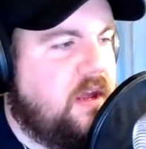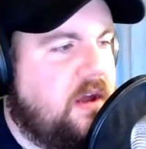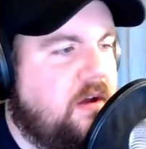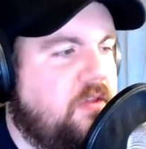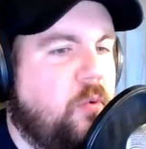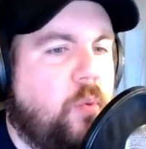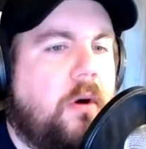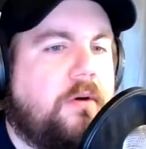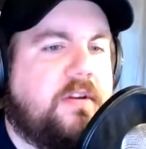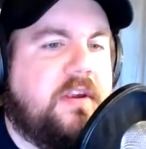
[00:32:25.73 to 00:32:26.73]

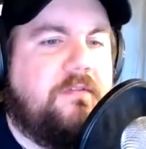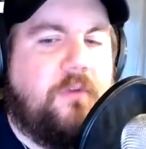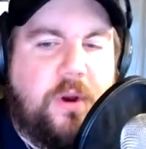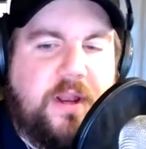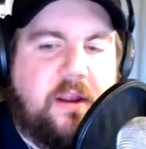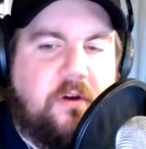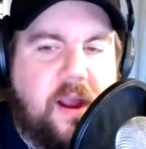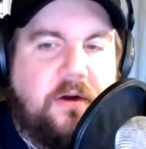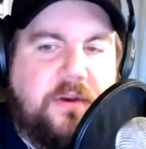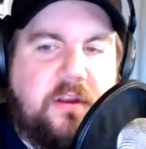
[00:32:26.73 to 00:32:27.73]
warranty voiding crowd
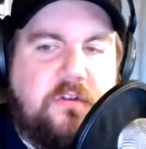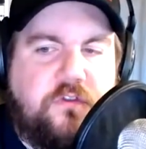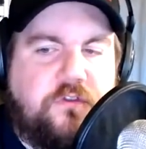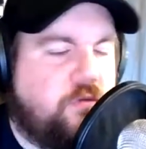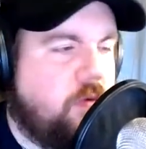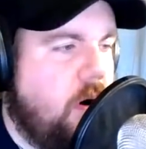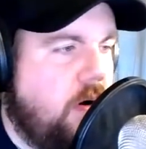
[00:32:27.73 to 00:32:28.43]
is strong.